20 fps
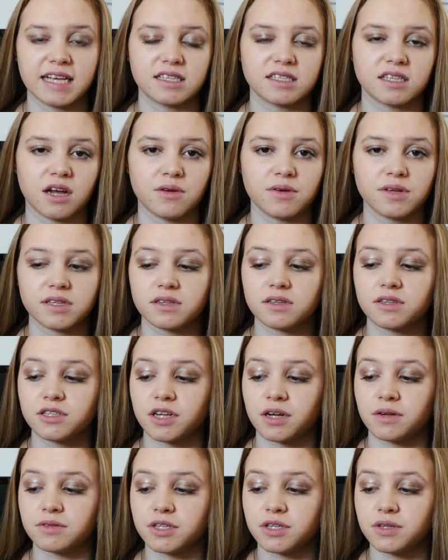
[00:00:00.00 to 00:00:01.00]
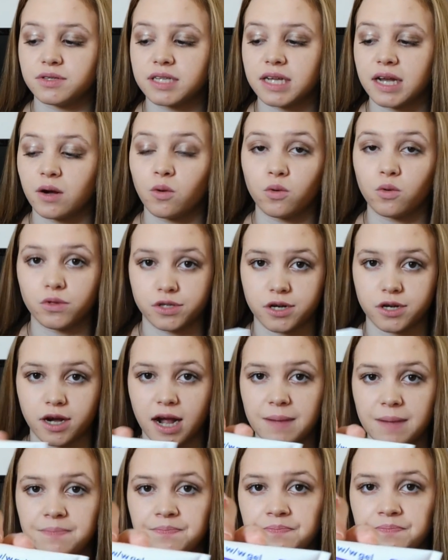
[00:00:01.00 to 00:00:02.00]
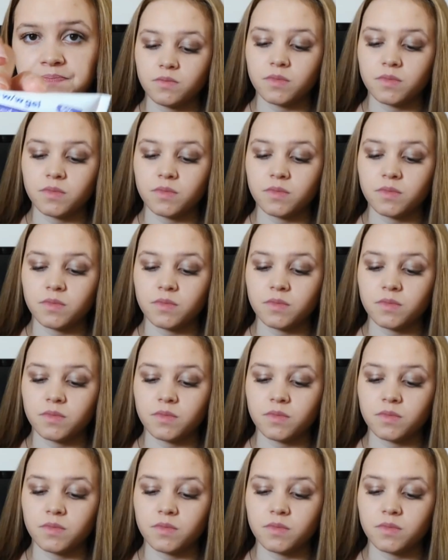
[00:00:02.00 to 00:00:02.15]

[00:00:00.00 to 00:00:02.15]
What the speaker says: so you don't use it all the time.